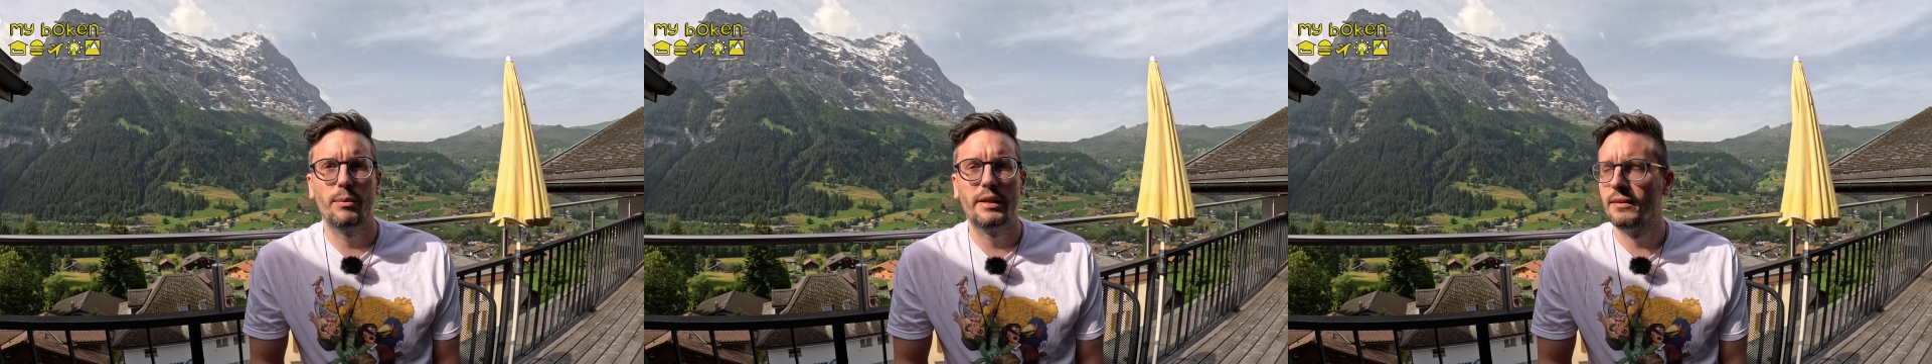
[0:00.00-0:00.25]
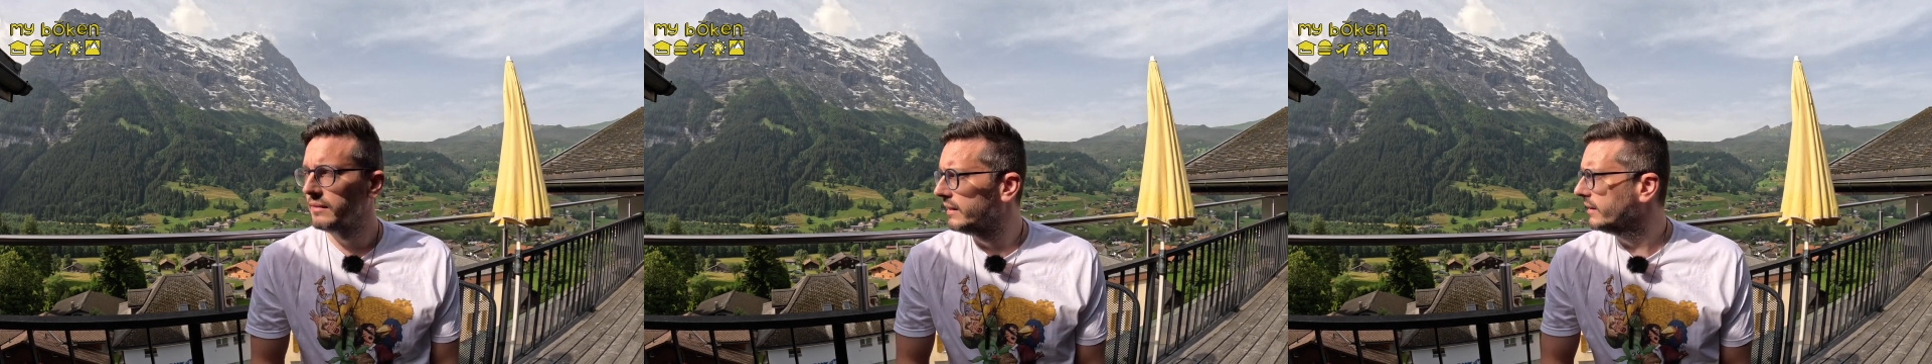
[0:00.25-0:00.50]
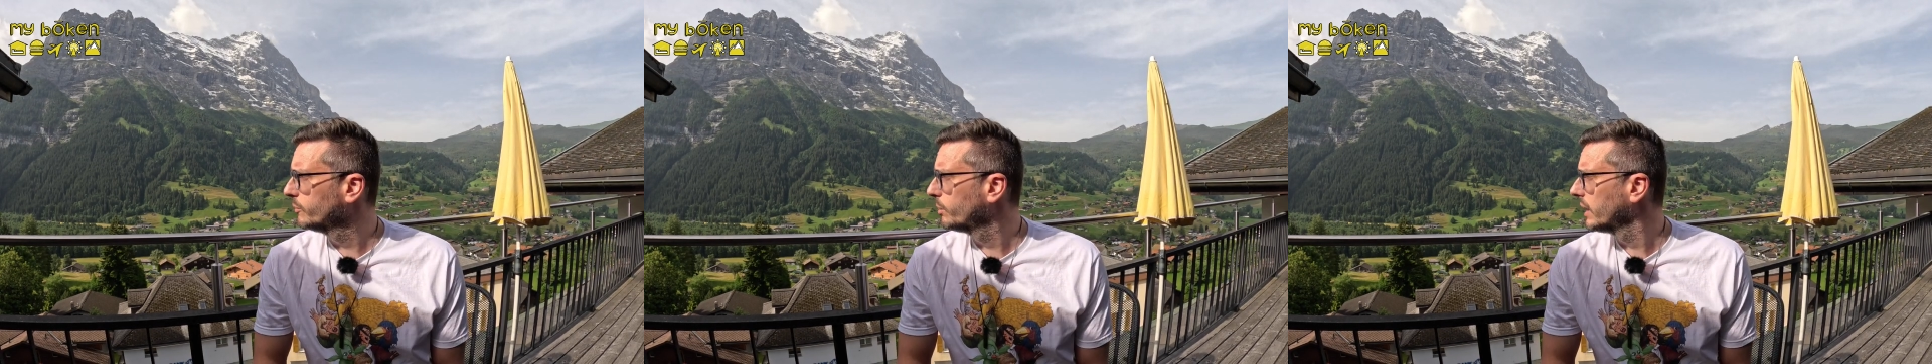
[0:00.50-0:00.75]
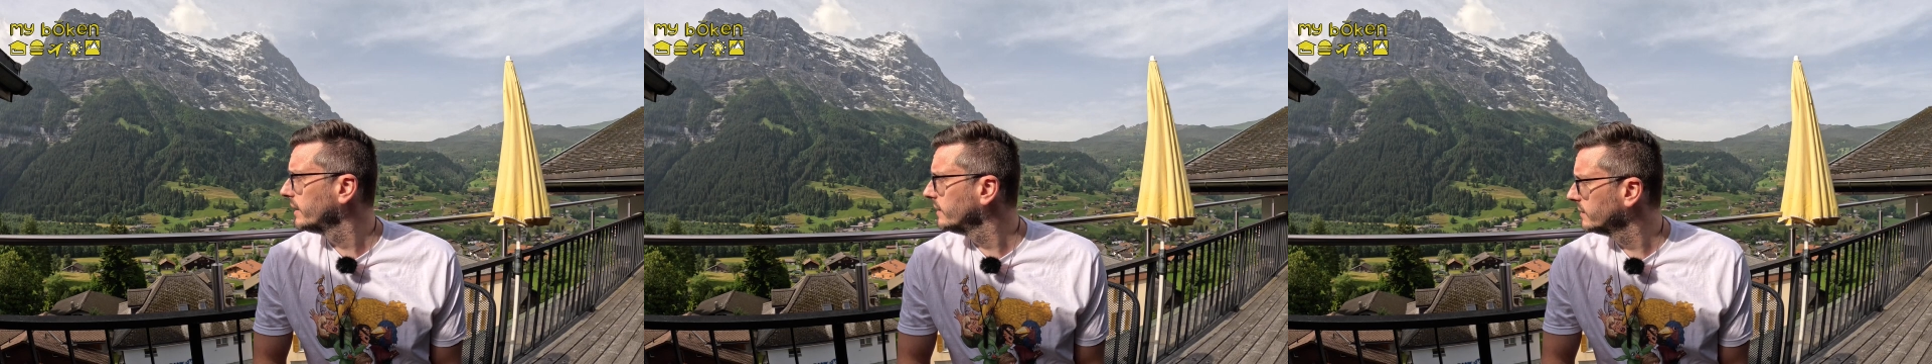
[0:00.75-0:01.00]
because this
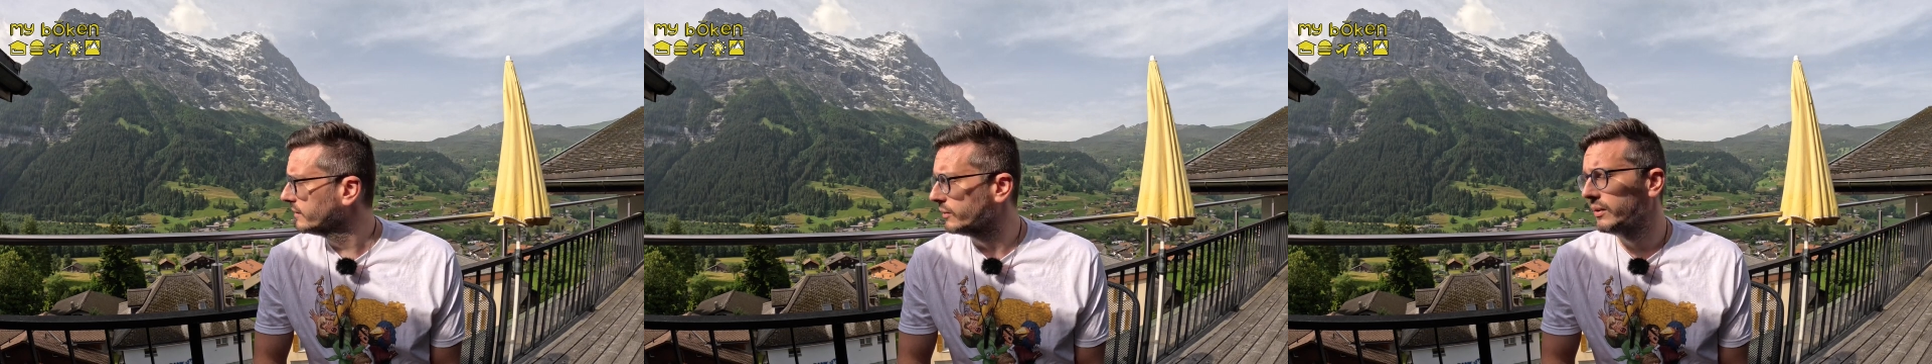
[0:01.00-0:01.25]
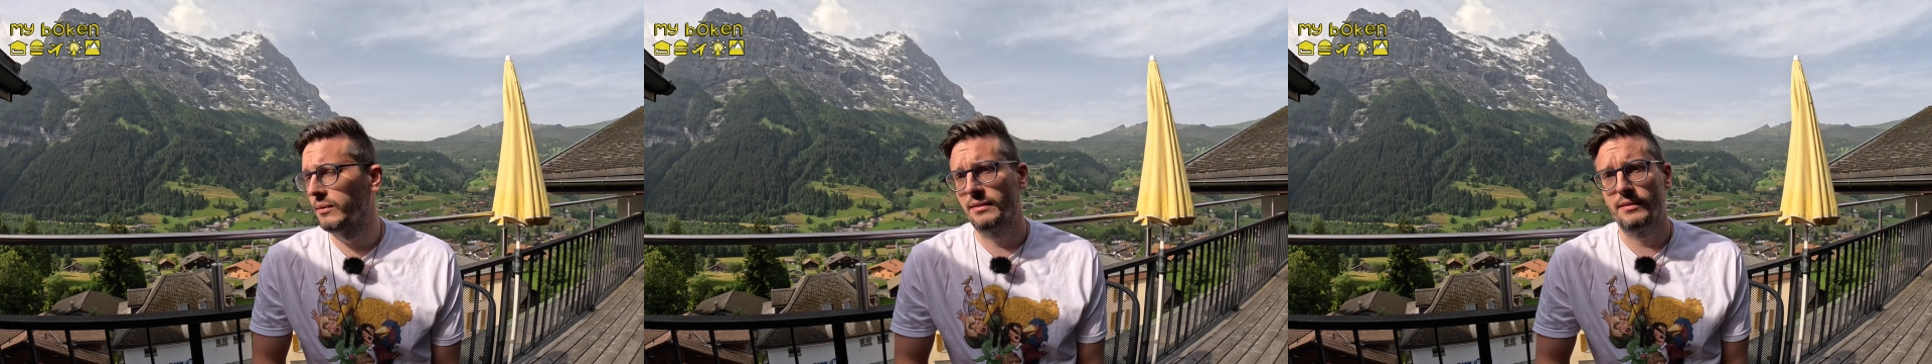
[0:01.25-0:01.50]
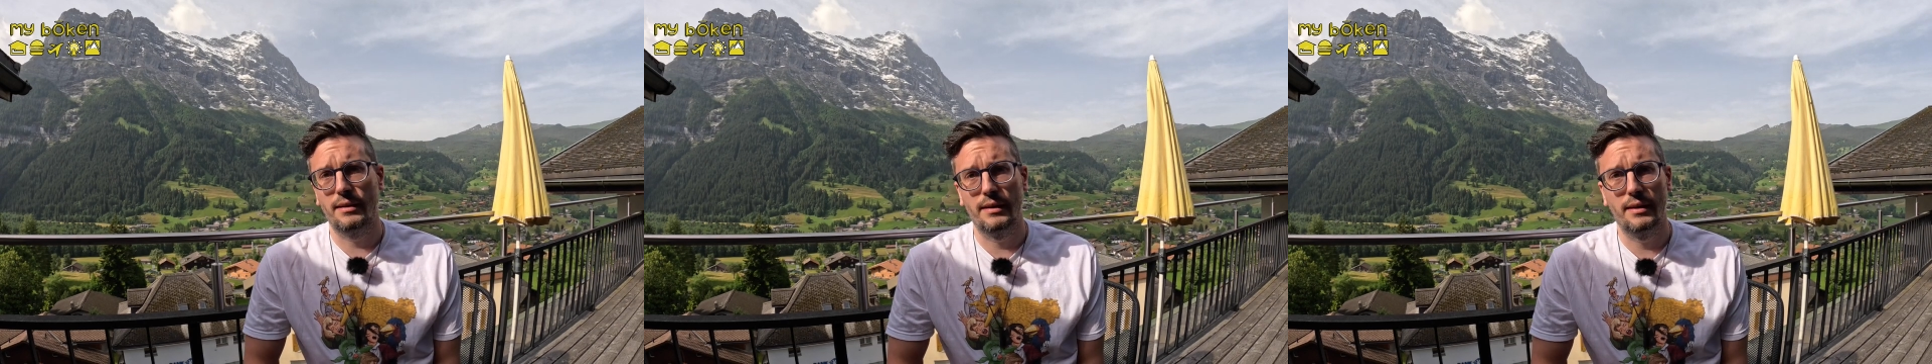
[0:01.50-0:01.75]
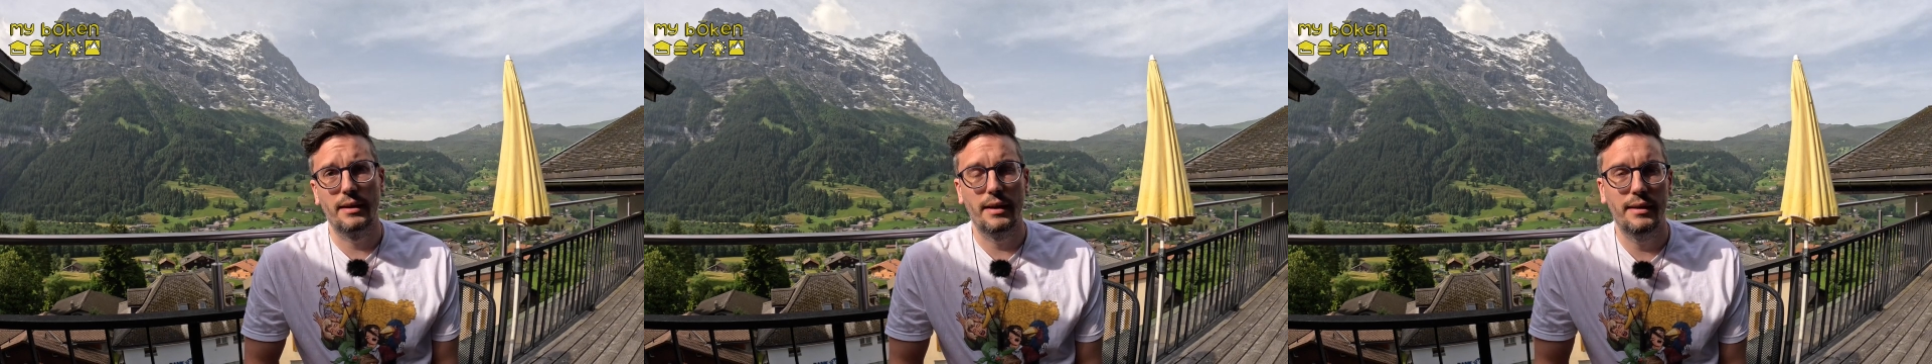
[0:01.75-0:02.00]
place, although it's stunning,